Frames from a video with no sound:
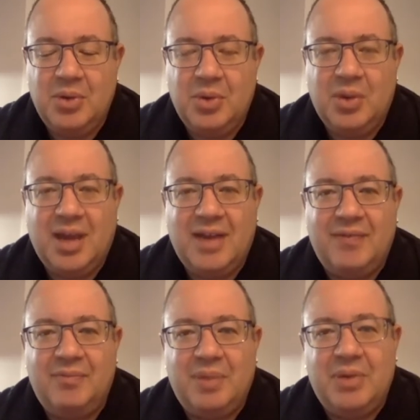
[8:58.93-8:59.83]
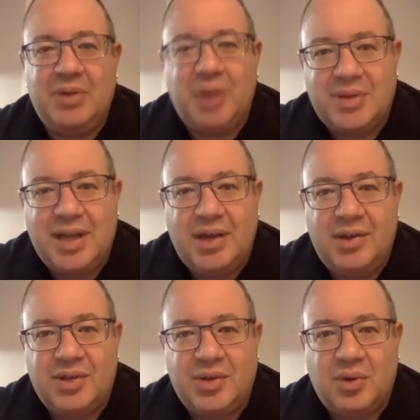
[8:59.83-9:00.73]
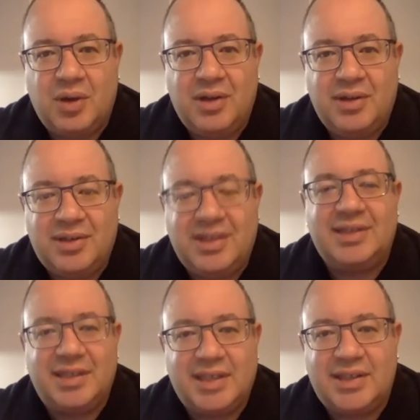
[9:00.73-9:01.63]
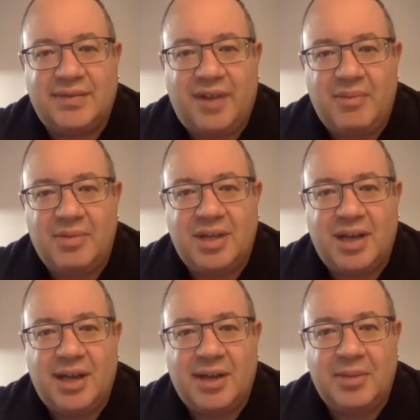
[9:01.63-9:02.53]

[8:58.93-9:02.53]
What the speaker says: We kind of build hotels to run 60, 65%